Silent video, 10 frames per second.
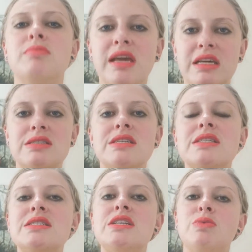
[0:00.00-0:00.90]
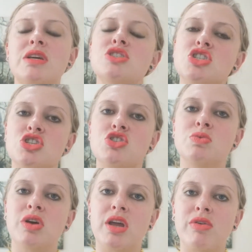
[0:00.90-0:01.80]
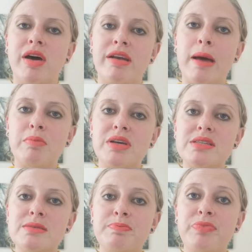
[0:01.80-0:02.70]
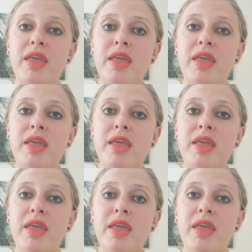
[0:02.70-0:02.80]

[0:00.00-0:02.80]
make it 16 weeks just to work in round numbers.